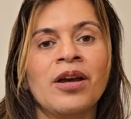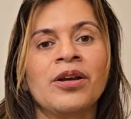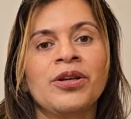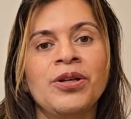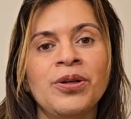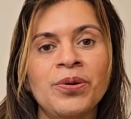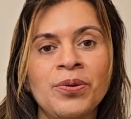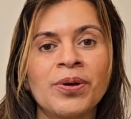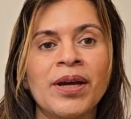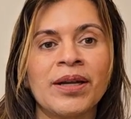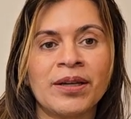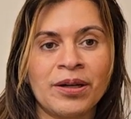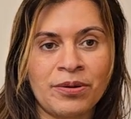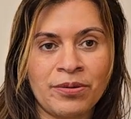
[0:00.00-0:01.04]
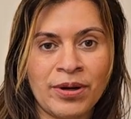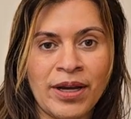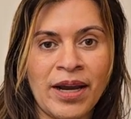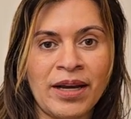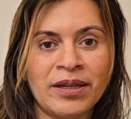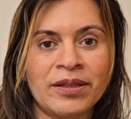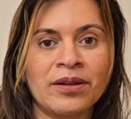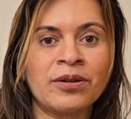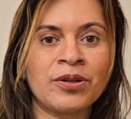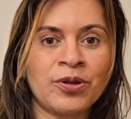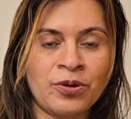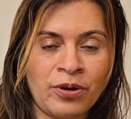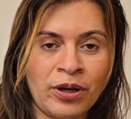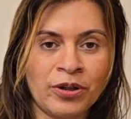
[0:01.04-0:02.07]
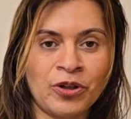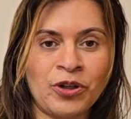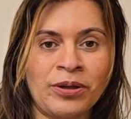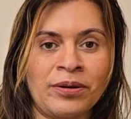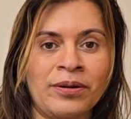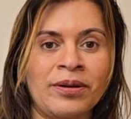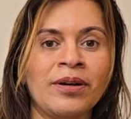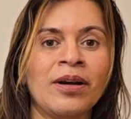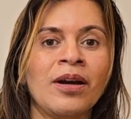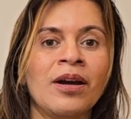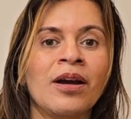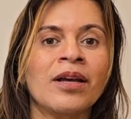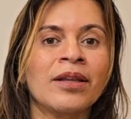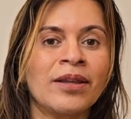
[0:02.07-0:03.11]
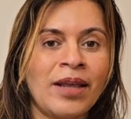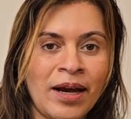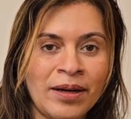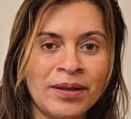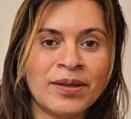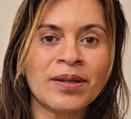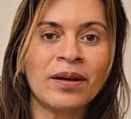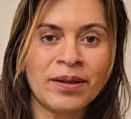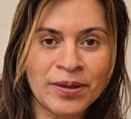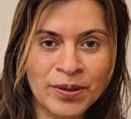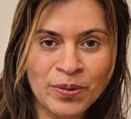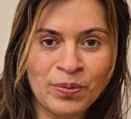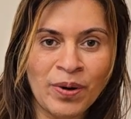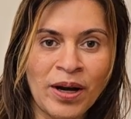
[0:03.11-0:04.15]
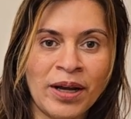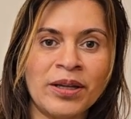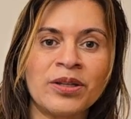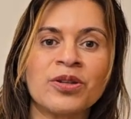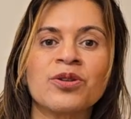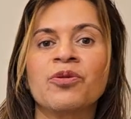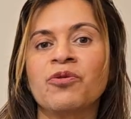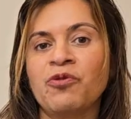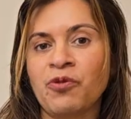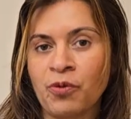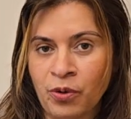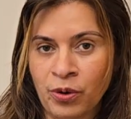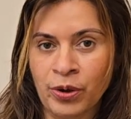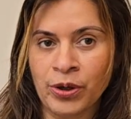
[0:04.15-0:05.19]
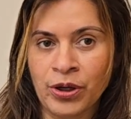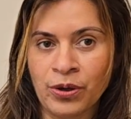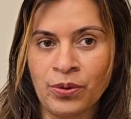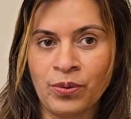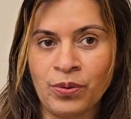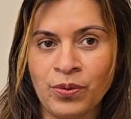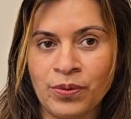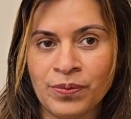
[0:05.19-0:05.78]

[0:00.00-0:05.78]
you can create a structure that is customized for you.